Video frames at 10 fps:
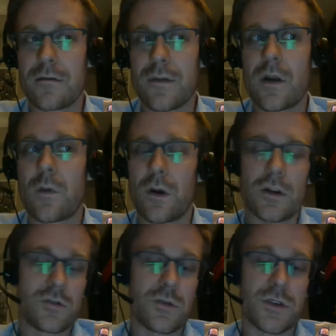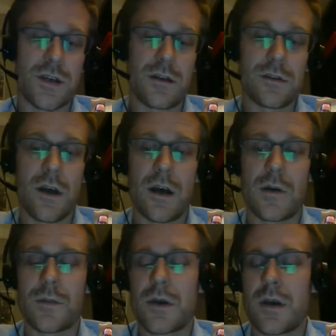their production wasn't held
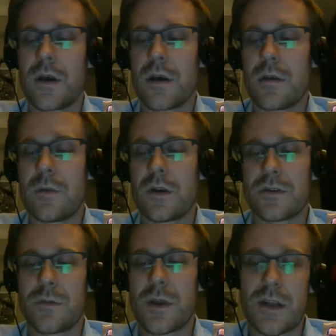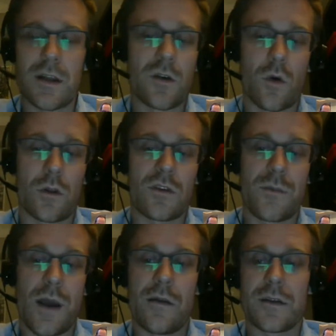up, but also maintaining a work-life
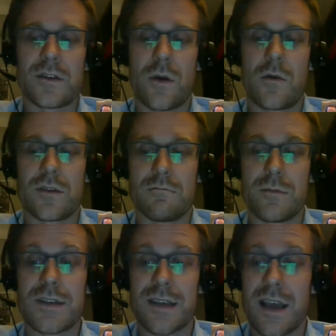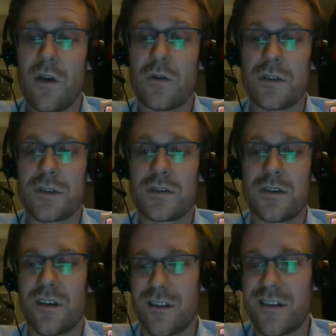balance so I wasn't missing out
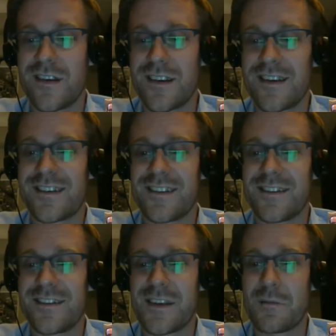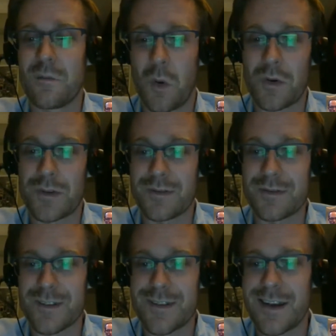on like the important
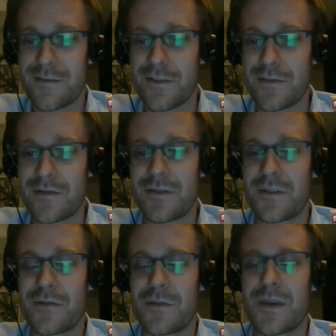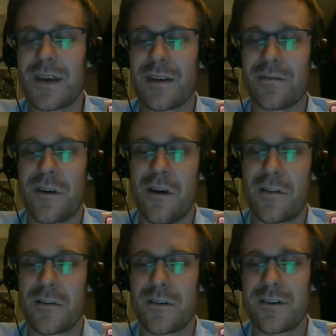stuff of being a
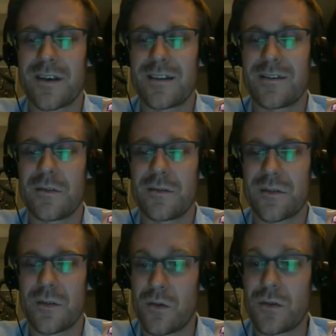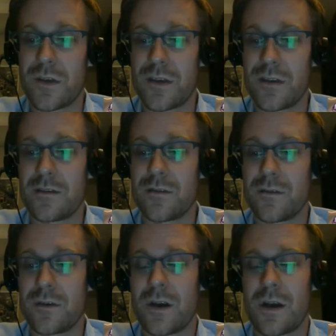father and those early
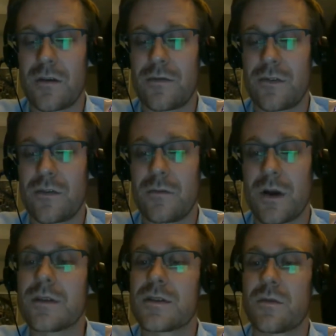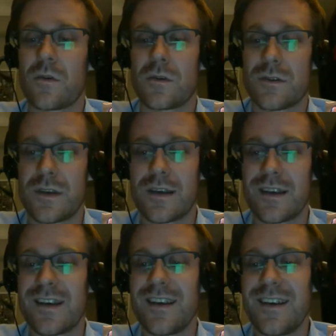few months where it's like,
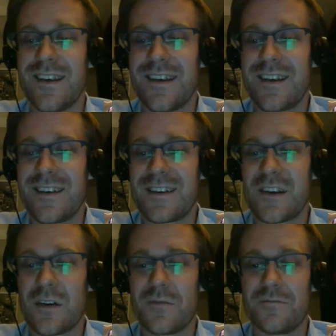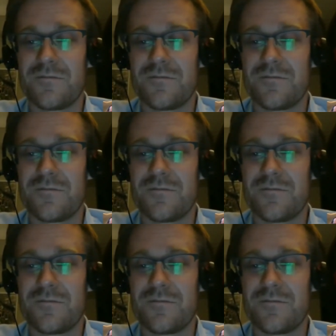you know,